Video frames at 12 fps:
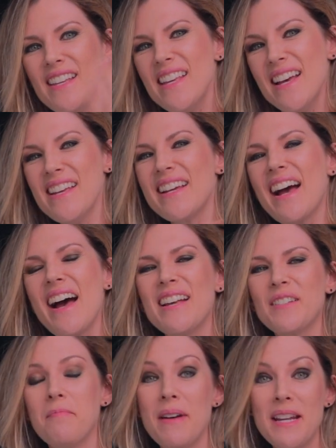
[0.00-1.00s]
Yay
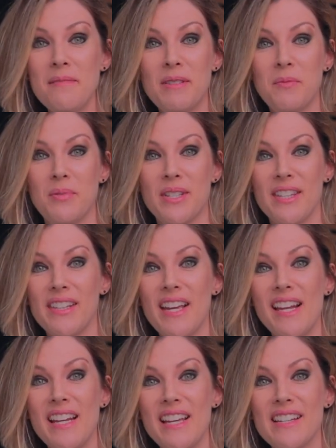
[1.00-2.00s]
guys, my name is
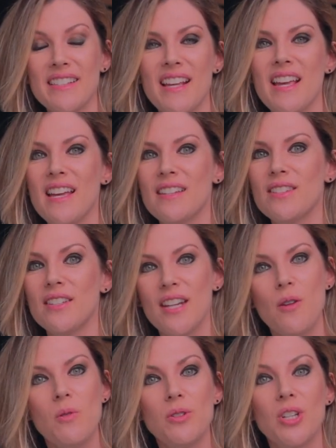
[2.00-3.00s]
Priscilla Elias and
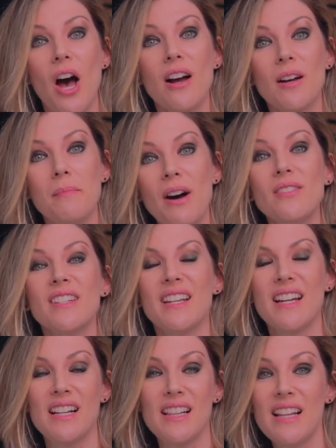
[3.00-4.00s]
today we'll talk about
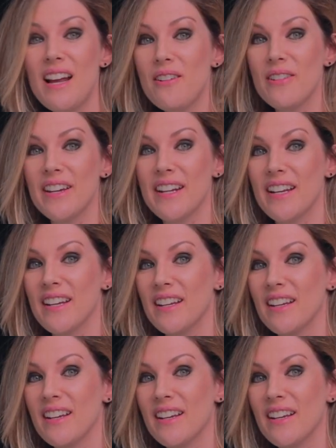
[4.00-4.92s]
clarity.